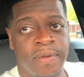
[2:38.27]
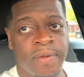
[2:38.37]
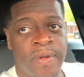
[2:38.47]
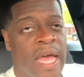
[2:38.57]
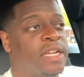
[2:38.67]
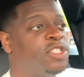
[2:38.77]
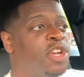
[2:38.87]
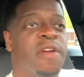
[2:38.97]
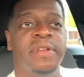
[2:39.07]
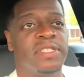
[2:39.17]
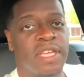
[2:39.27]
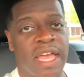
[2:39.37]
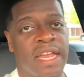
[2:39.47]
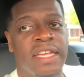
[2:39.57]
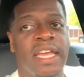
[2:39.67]
Now the cheering
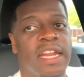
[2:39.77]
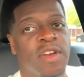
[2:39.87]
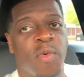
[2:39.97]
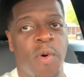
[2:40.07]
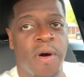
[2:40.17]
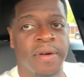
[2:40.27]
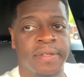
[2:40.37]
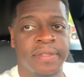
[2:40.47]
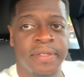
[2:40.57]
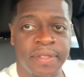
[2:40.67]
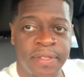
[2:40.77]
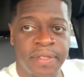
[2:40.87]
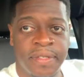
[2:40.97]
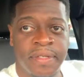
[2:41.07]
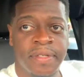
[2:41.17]
scared to get in the water.
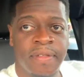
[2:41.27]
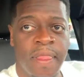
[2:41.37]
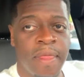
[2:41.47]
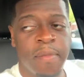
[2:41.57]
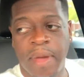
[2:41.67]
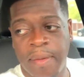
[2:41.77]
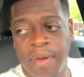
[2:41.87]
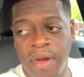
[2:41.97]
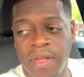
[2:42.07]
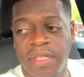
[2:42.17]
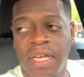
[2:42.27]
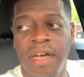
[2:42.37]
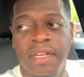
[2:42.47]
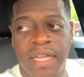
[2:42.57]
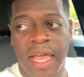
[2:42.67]
Little baby girl think
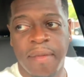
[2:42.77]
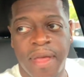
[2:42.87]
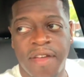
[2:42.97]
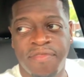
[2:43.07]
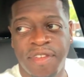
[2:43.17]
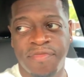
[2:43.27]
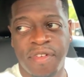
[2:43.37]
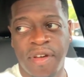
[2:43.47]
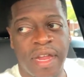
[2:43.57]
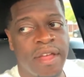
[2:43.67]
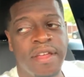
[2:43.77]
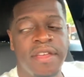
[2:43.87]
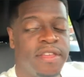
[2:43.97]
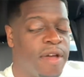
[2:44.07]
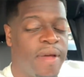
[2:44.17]
her damn hair finna fall out.
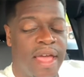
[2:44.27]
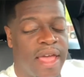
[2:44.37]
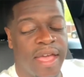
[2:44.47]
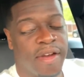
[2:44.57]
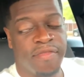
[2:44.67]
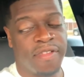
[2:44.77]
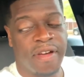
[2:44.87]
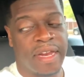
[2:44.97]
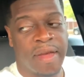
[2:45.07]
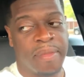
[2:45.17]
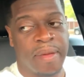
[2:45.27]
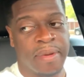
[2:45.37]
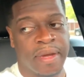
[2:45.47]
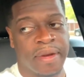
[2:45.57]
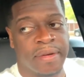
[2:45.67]
Your hair ain't gonna fall out, baby
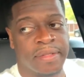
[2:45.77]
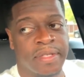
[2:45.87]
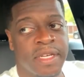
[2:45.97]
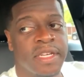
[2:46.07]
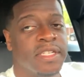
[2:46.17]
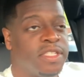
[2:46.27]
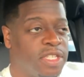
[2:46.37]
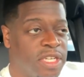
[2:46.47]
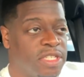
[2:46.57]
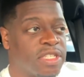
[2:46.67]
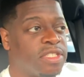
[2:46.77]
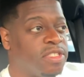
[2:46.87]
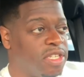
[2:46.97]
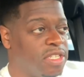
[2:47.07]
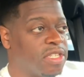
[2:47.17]
girl. She
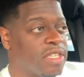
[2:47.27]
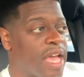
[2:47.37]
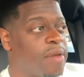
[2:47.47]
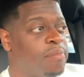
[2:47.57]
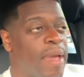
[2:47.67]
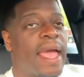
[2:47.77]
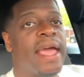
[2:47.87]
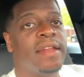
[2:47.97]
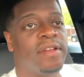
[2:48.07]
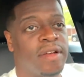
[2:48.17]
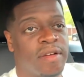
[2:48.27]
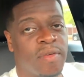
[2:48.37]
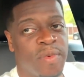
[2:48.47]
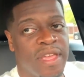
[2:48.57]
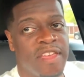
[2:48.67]
just got bad
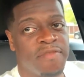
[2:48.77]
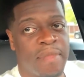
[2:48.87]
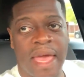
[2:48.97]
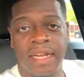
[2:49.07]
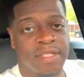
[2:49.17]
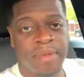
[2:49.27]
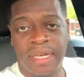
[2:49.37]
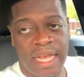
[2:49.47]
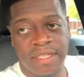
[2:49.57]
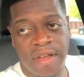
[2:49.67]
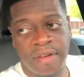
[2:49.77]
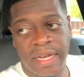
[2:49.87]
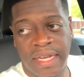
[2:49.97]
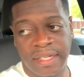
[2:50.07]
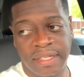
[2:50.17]
weave management. That's all
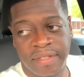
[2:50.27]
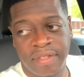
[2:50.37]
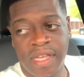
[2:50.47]
that is.